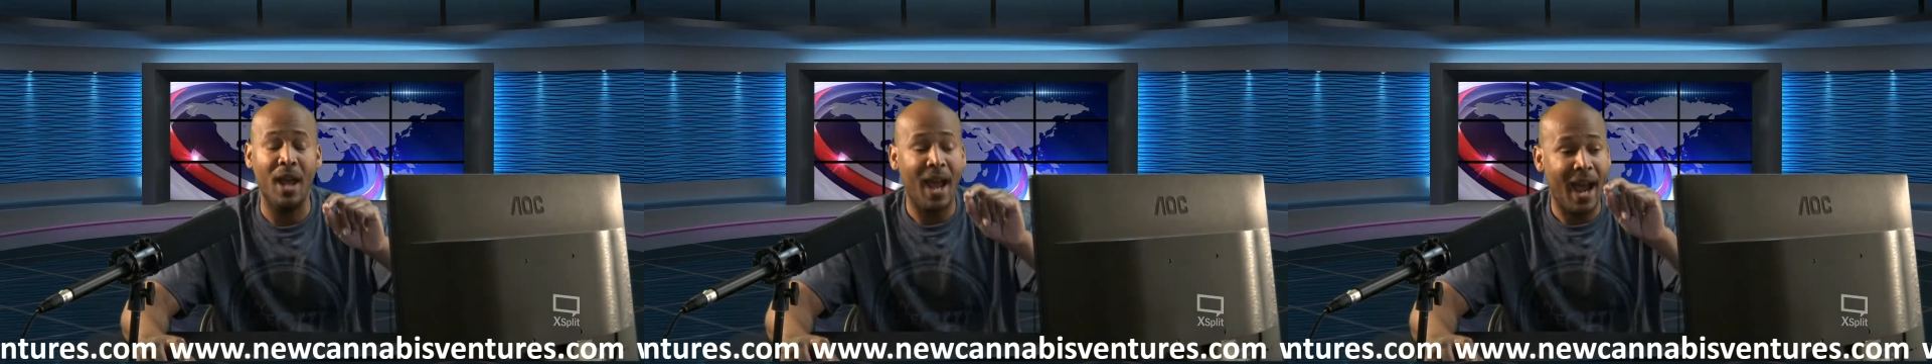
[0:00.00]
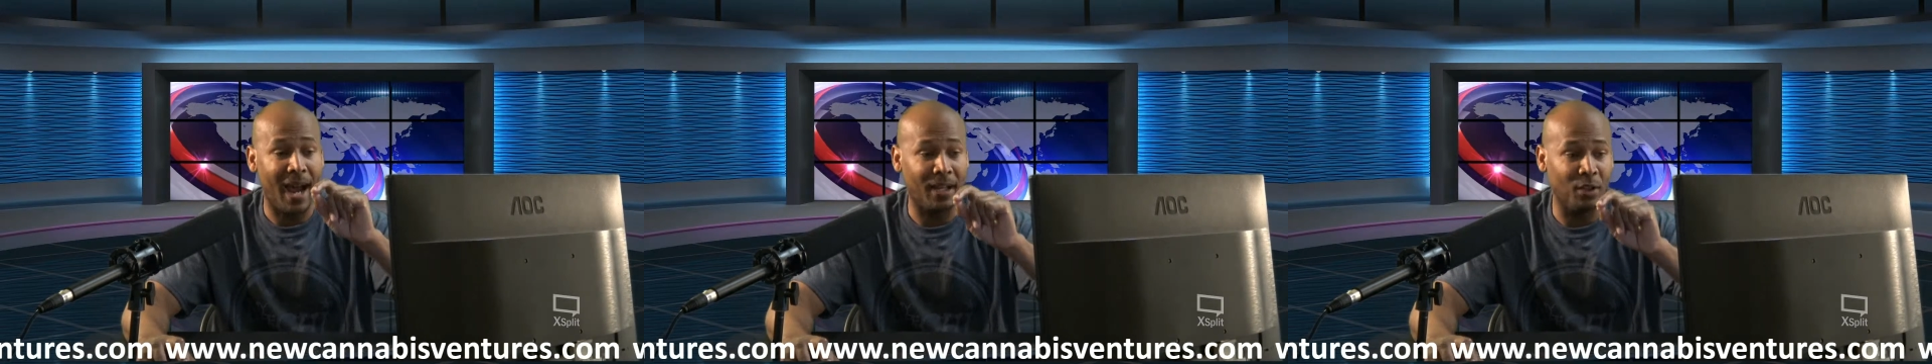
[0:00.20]

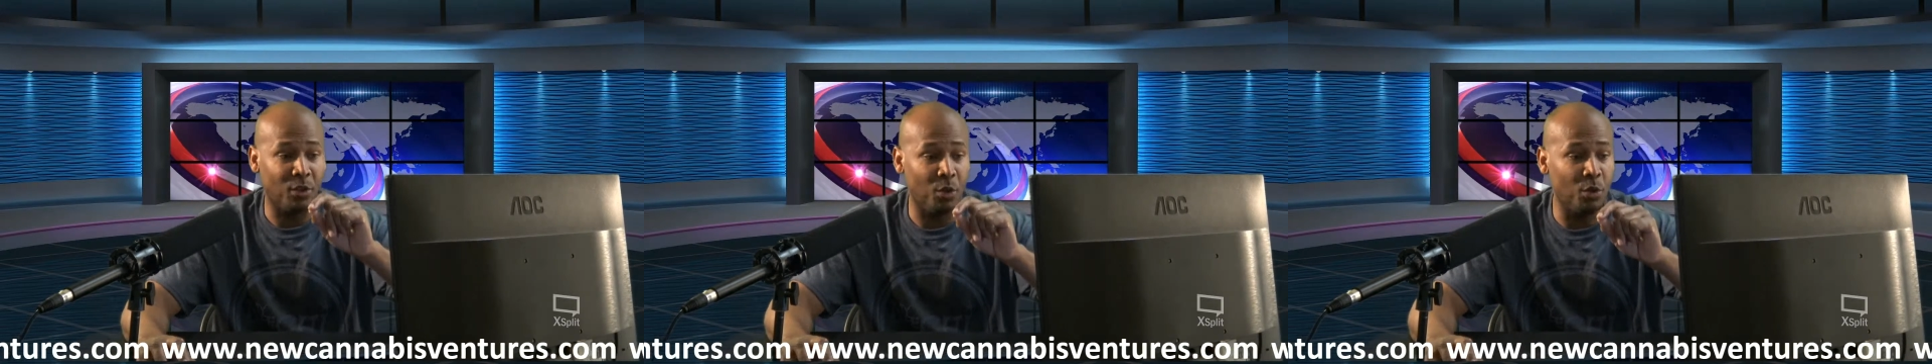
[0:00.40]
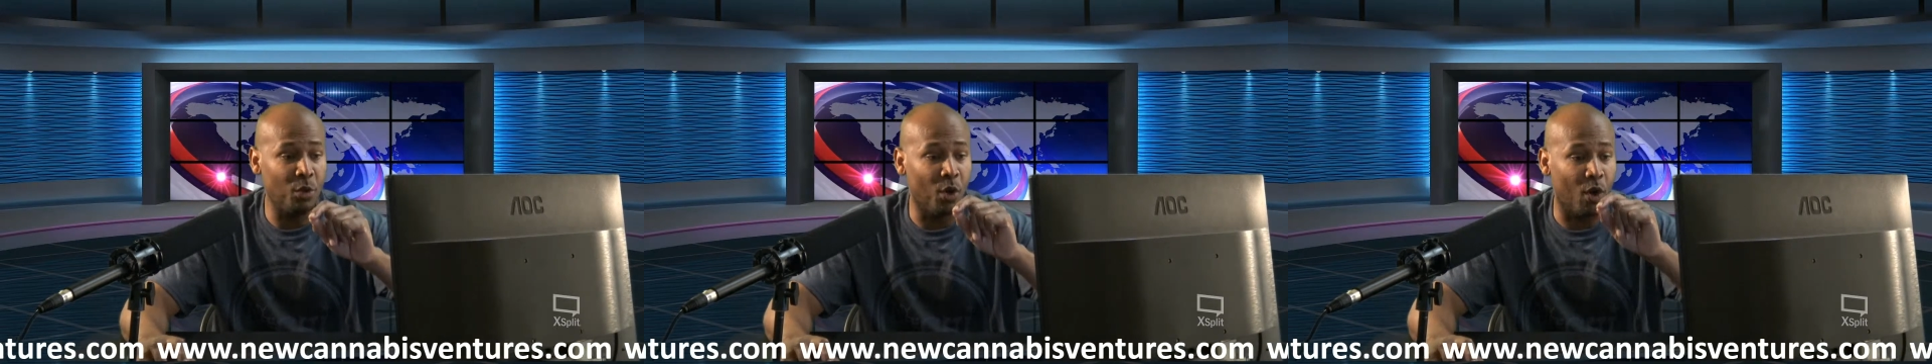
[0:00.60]
how to
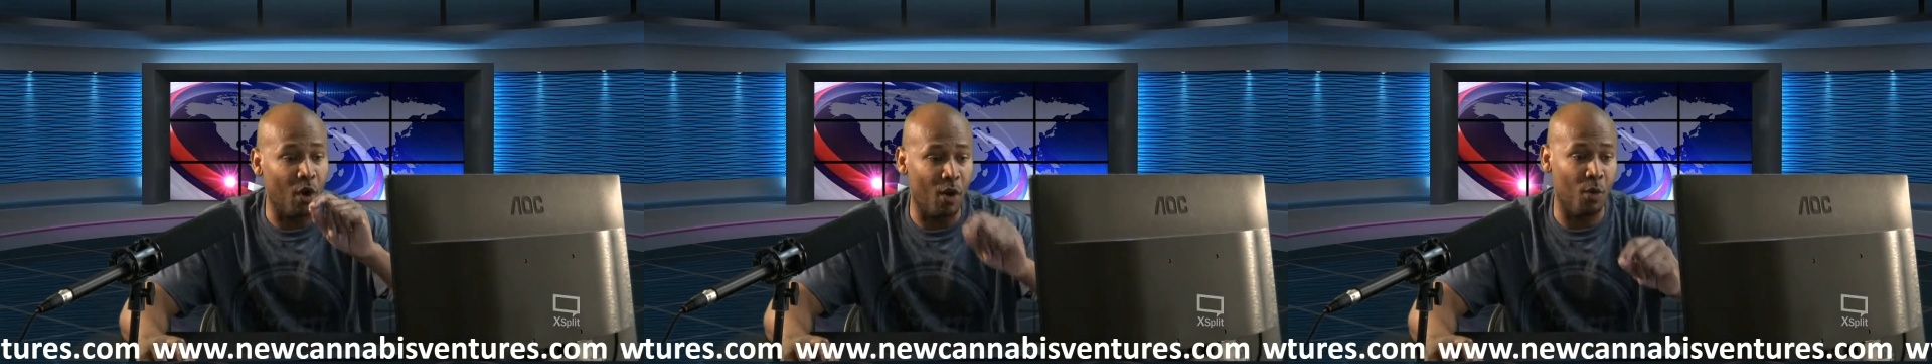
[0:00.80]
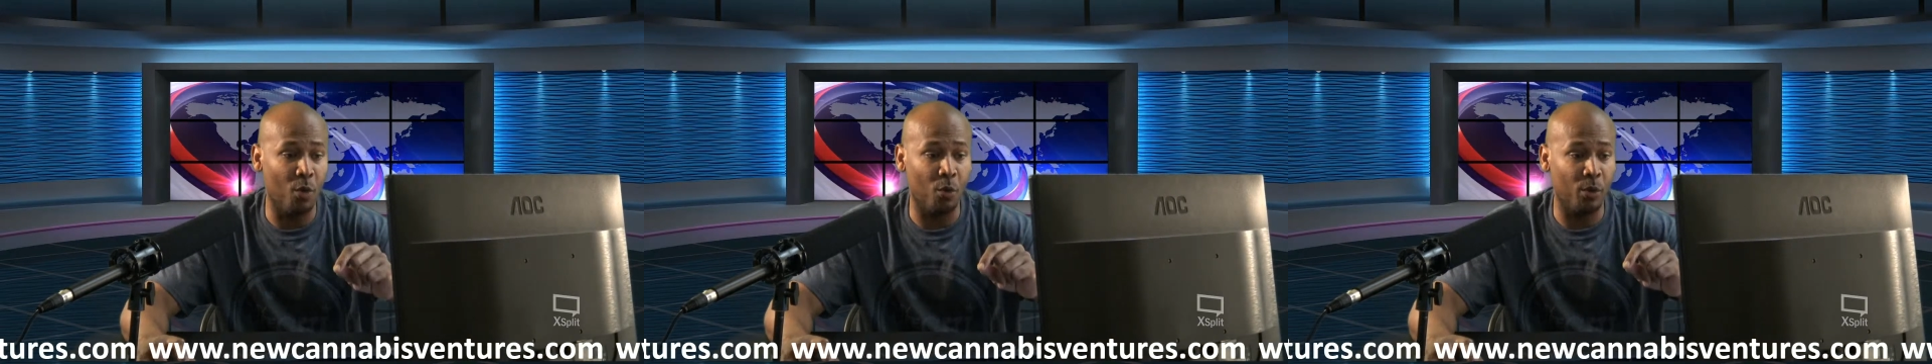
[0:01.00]
do your
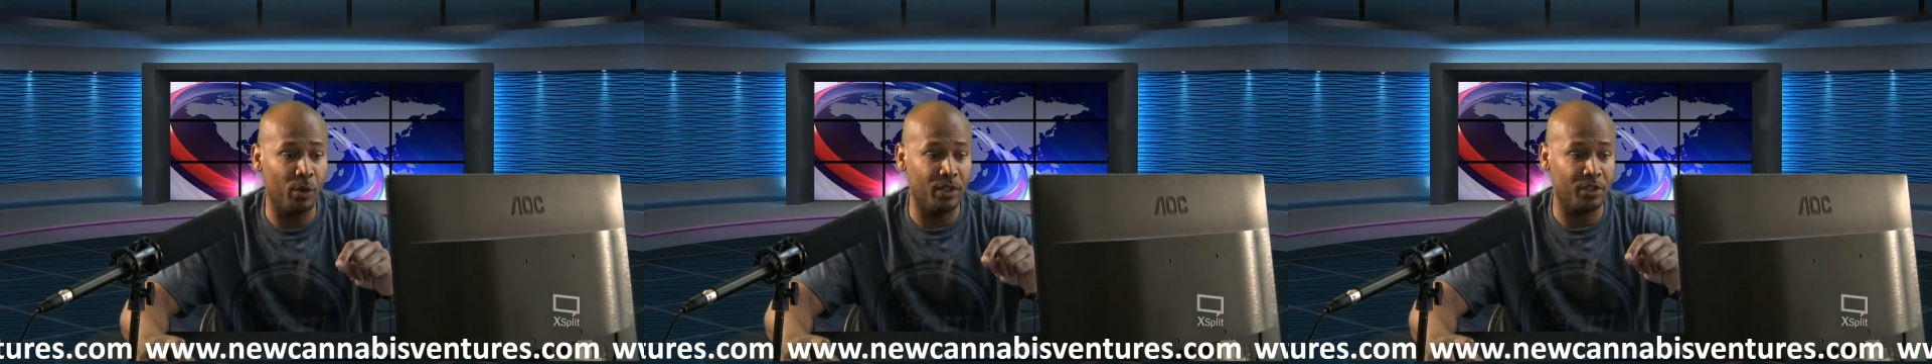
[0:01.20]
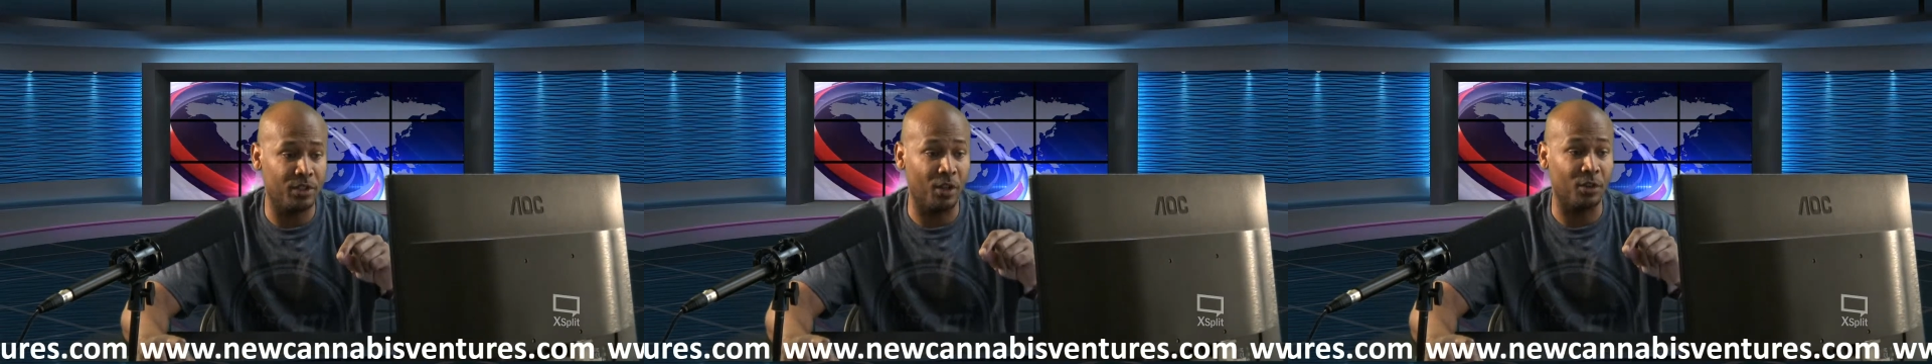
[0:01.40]
own
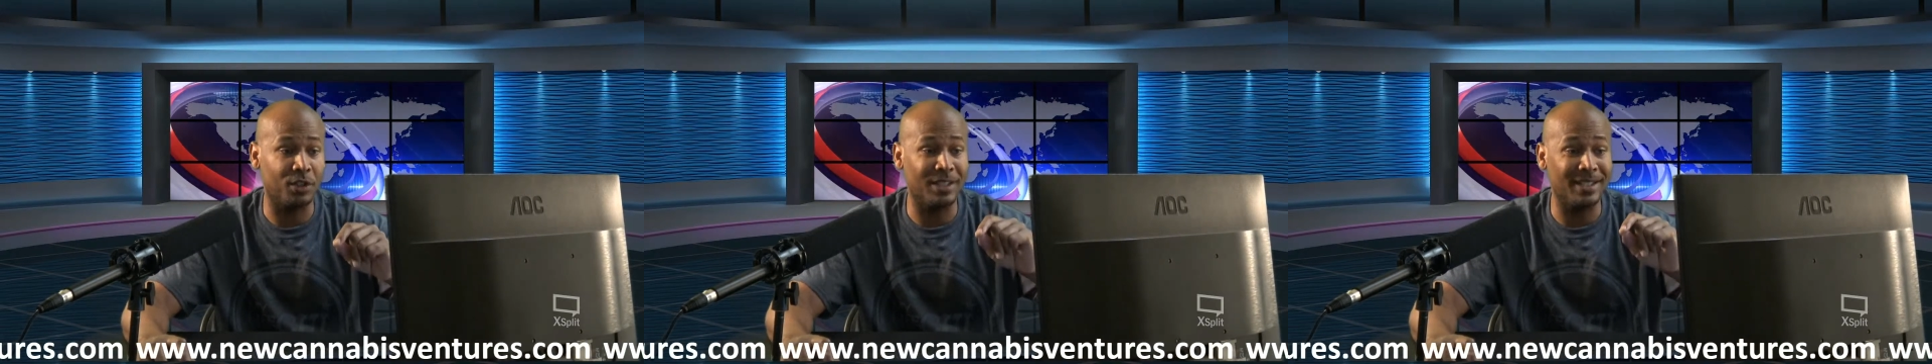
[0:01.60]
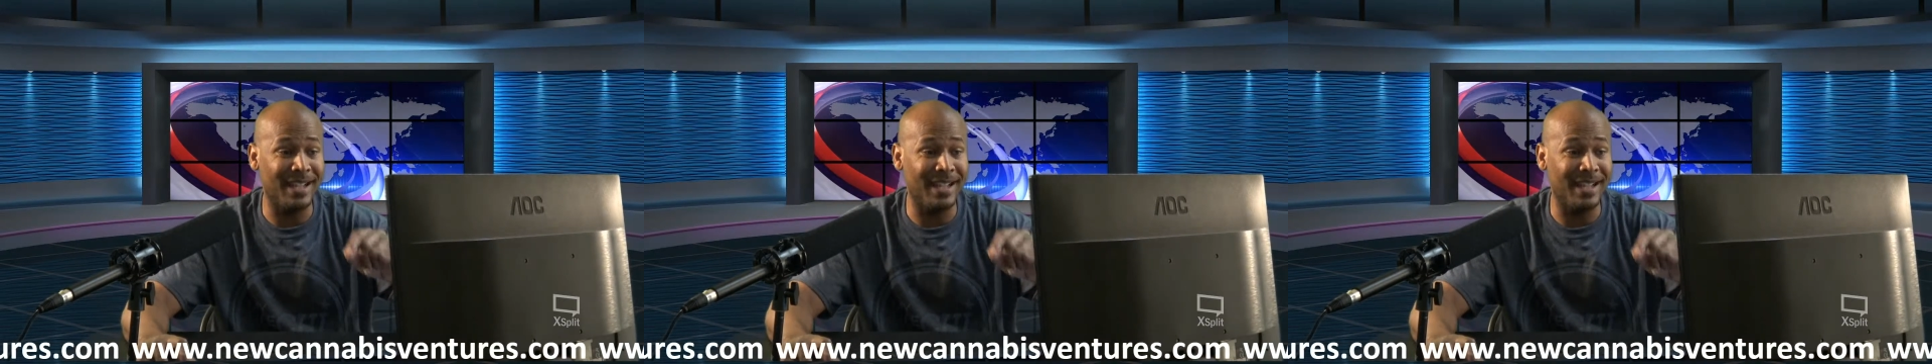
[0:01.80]
research.